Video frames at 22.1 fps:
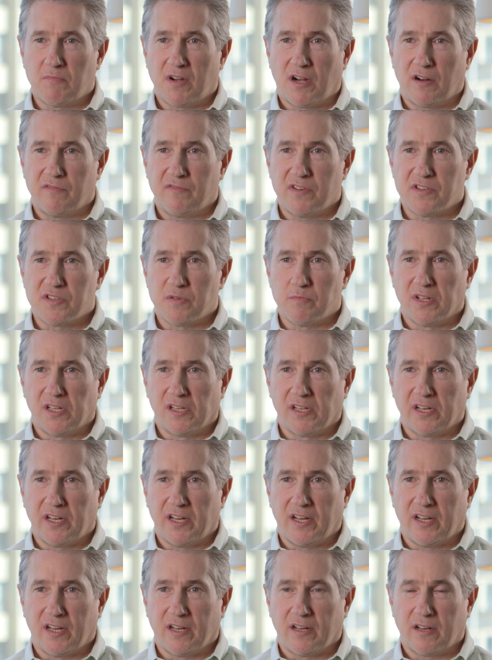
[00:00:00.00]
about
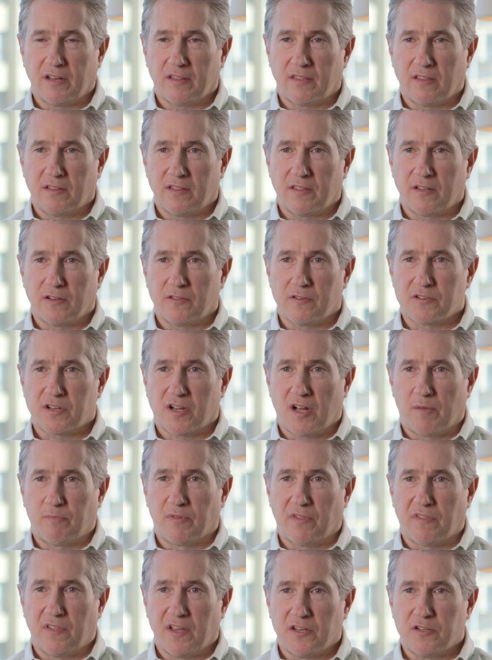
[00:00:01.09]
visibility, there's a
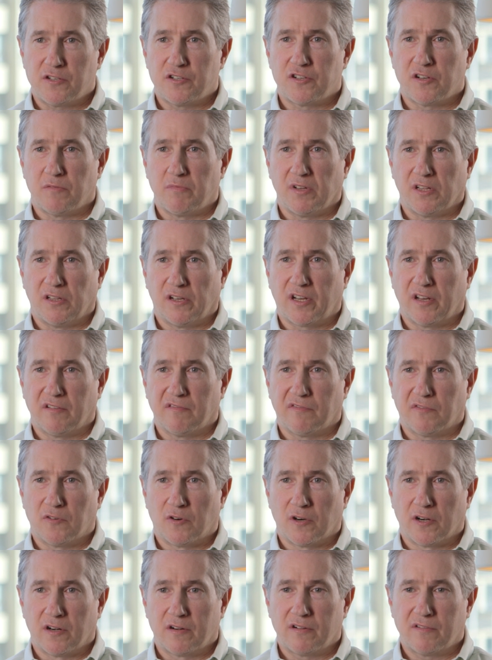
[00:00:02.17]
couple things you should be looking
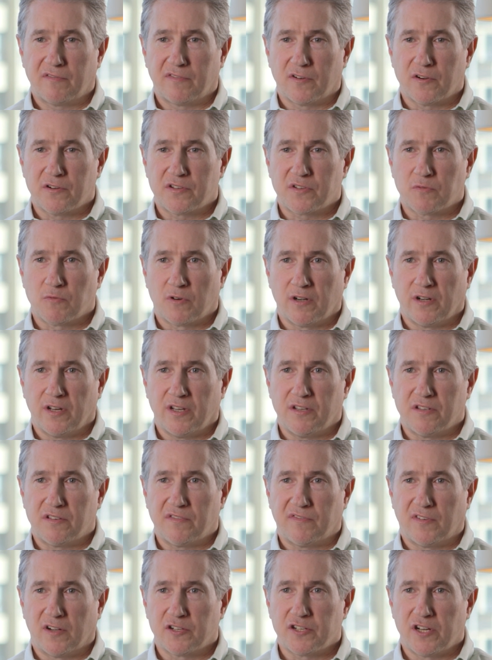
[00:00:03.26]
for. First one is
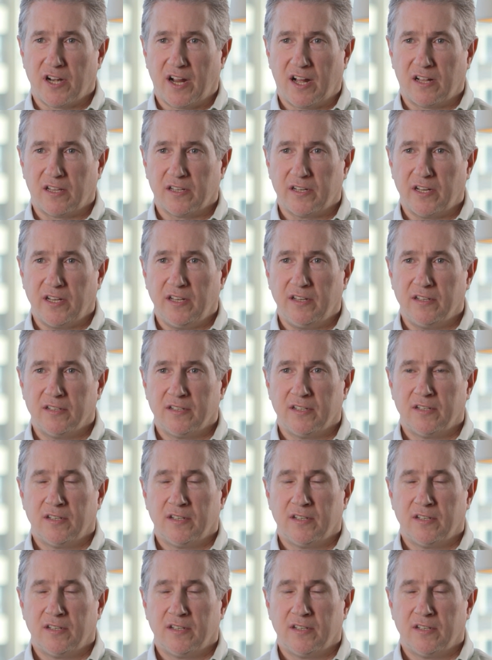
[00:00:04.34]
functionality.